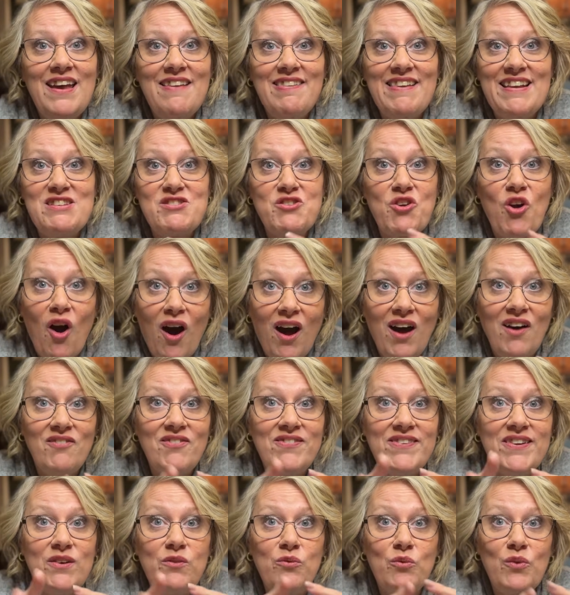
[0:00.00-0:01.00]
These are
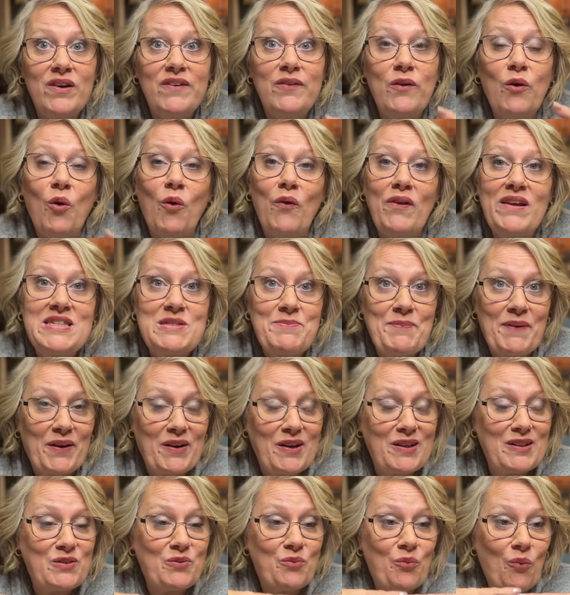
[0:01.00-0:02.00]
often where the Holy
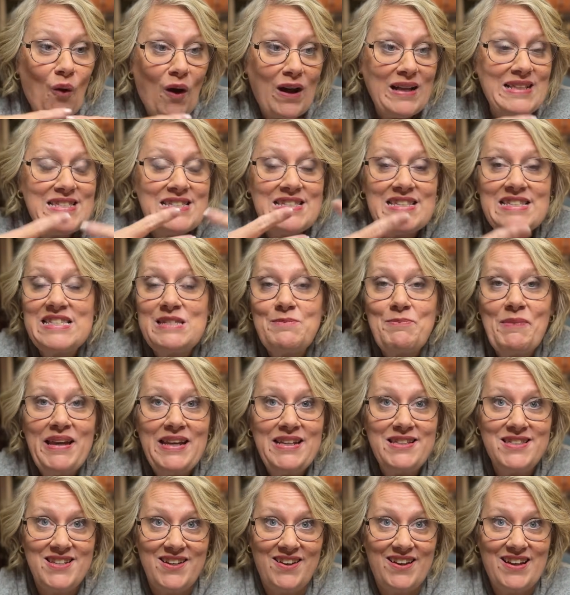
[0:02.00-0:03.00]
Spirit wants to
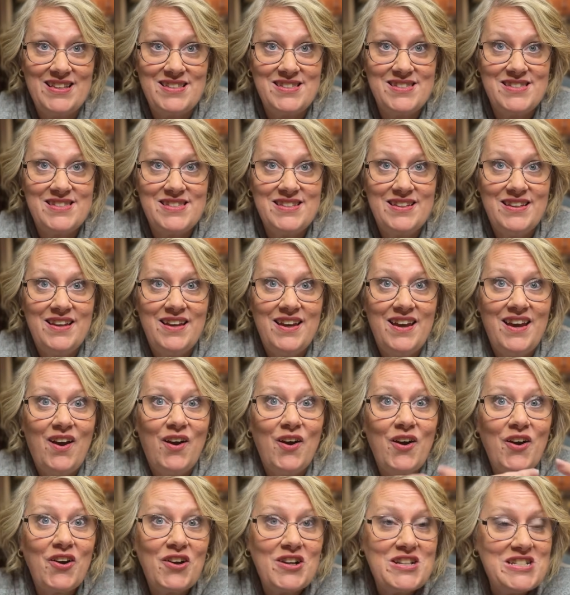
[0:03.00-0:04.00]
speak to us,
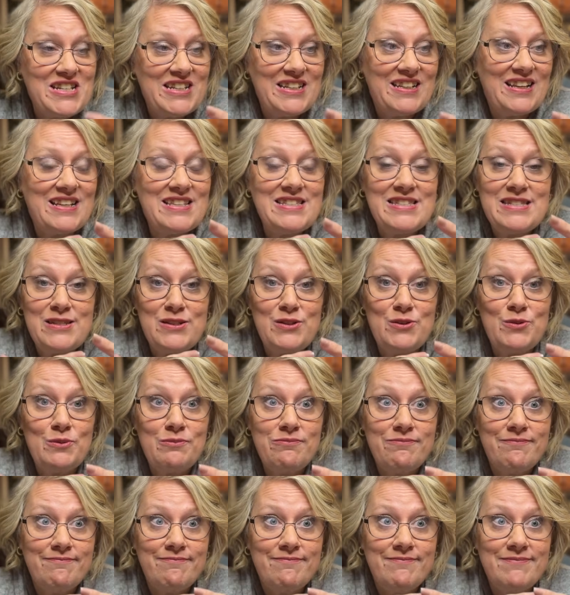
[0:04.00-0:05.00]
urging us to
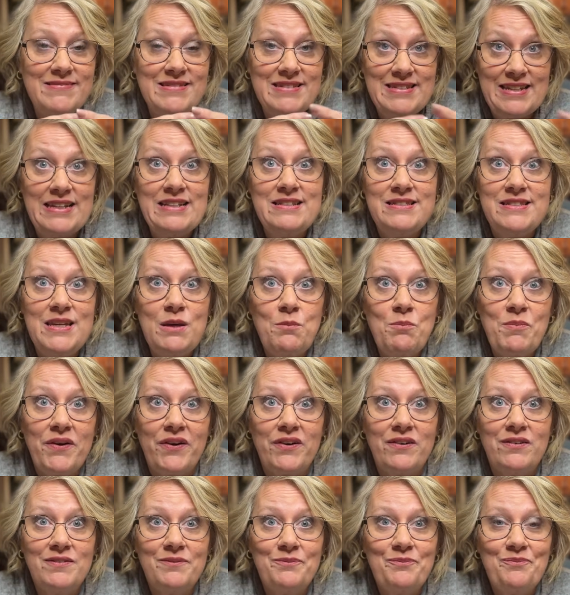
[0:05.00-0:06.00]
dig
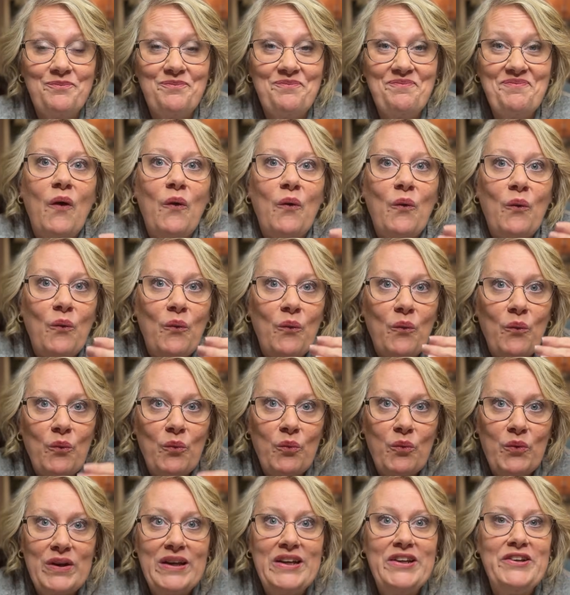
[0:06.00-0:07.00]
deeper.
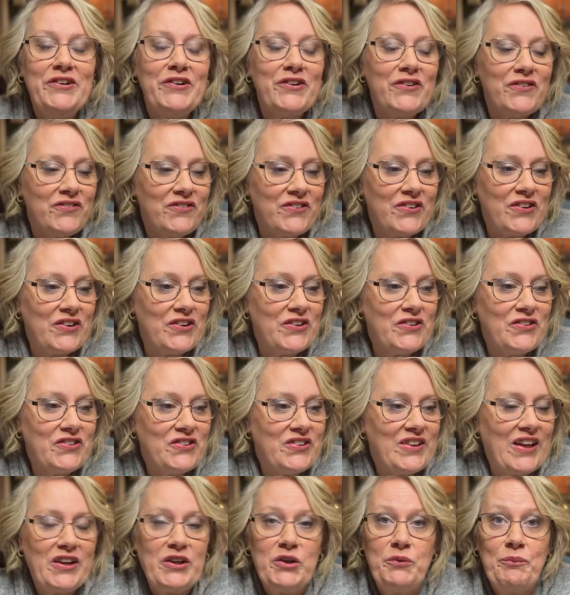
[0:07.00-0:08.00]
Read your verse
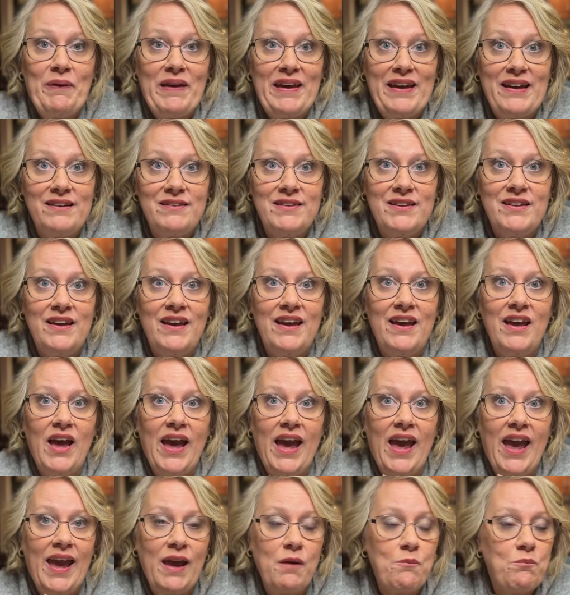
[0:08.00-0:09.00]
that you picked
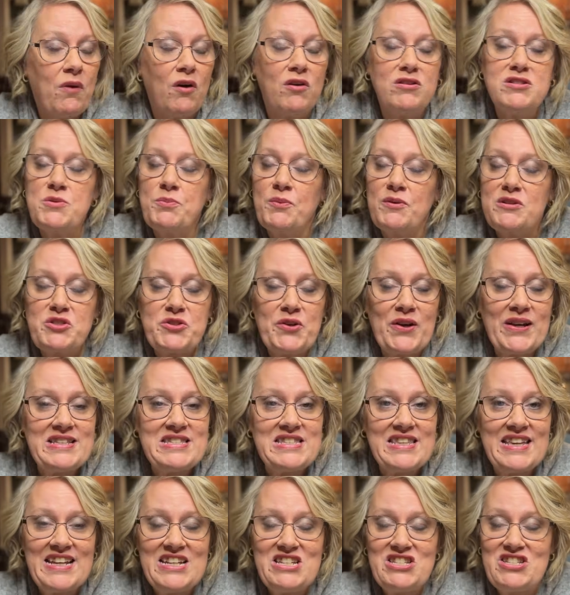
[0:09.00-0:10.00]
in multiple
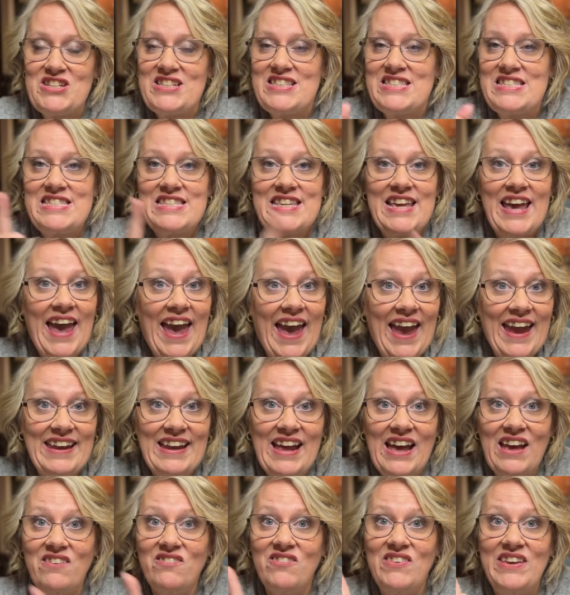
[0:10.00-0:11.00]
translations:
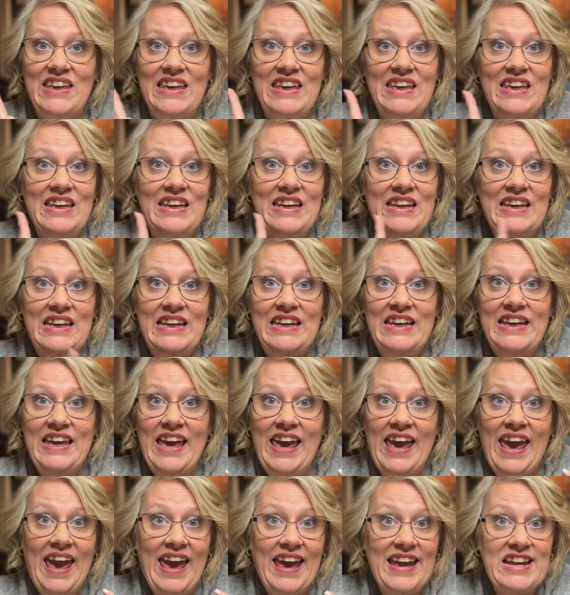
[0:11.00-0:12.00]
NIV,
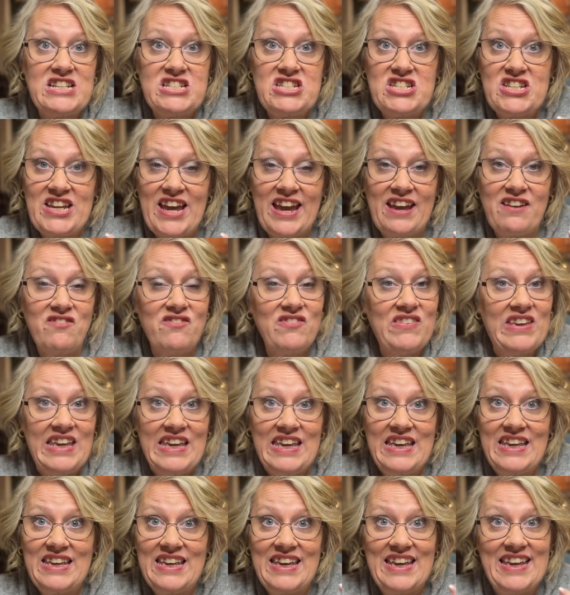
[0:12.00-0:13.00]

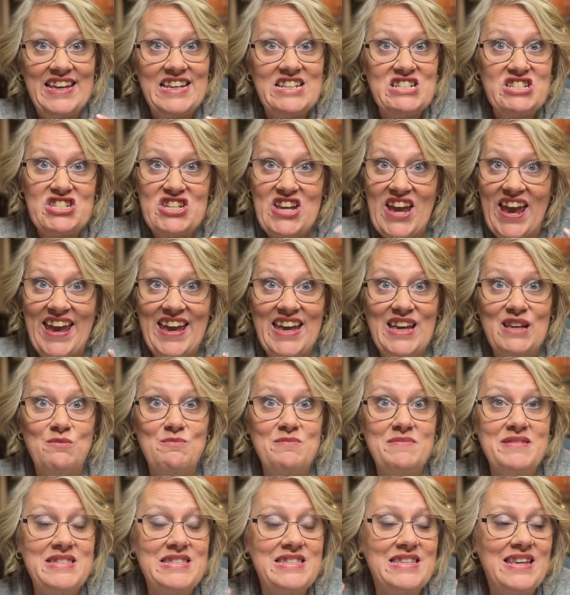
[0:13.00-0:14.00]
KJV, King
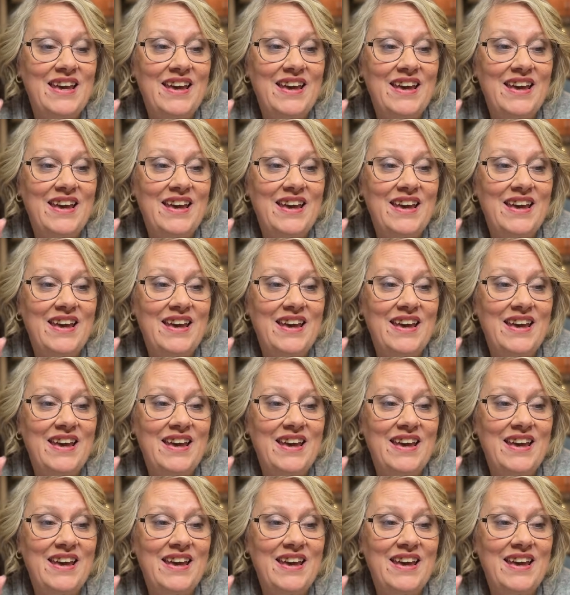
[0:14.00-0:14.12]
James,